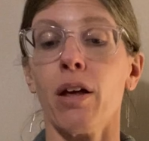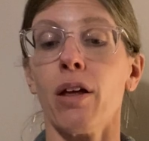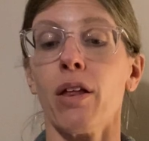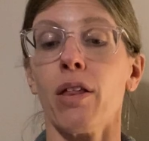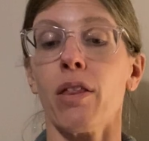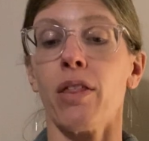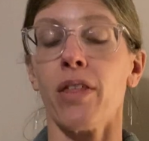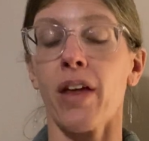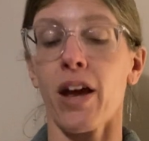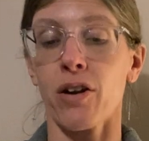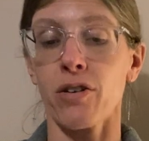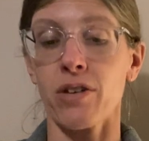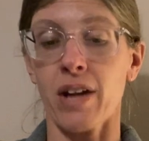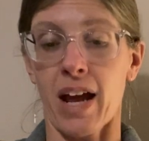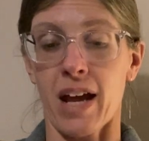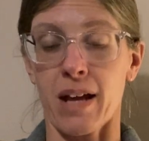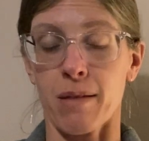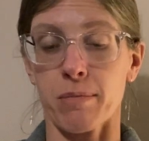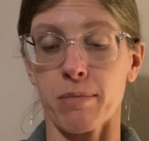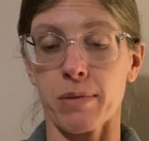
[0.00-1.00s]
Their
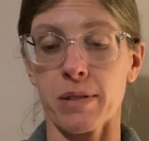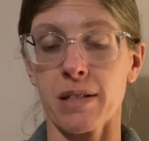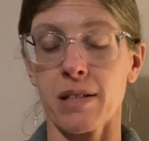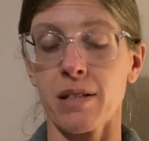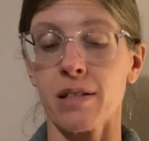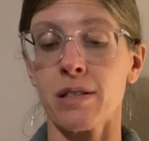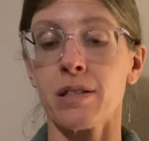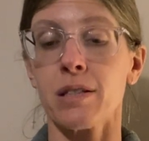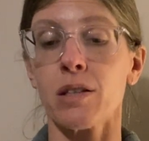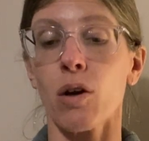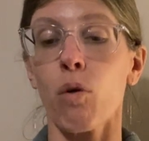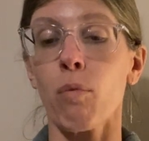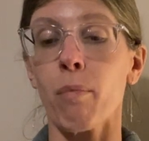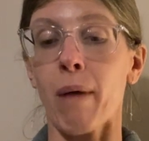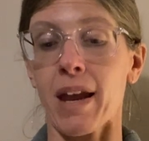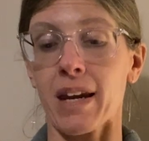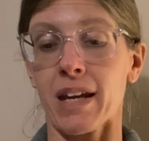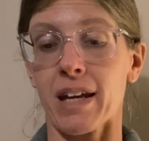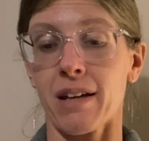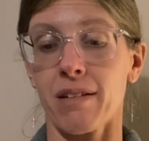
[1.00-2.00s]
names, so
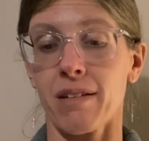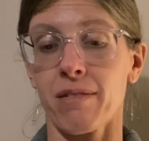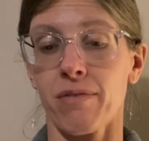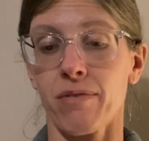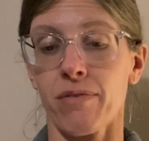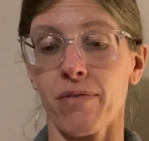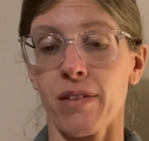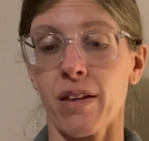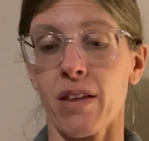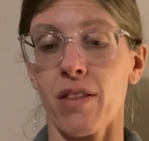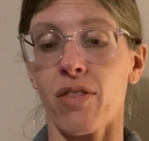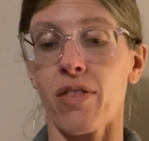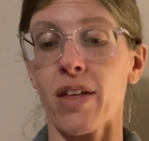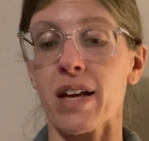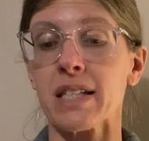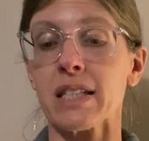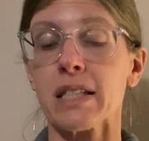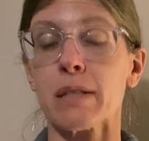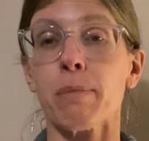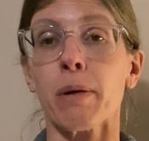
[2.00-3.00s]
many,
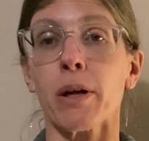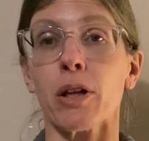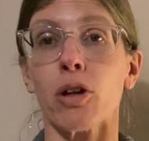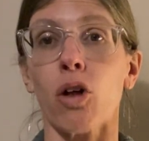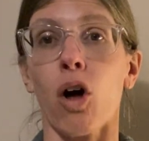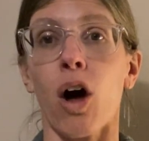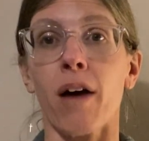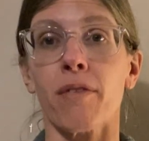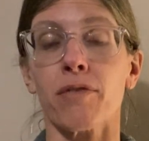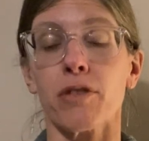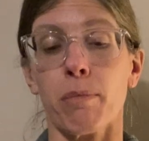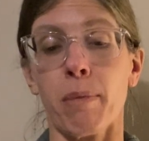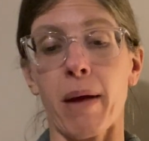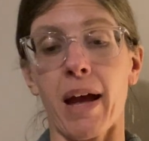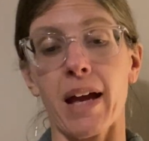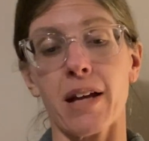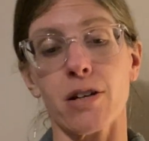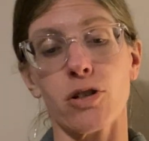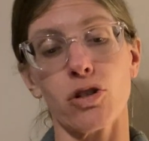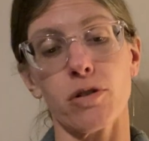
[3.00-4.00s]
they spill off the
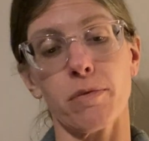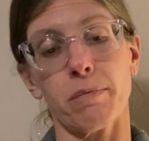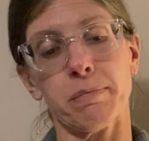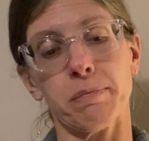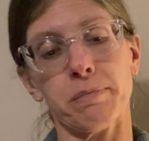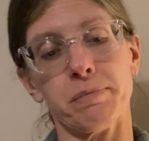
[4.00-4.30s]
page.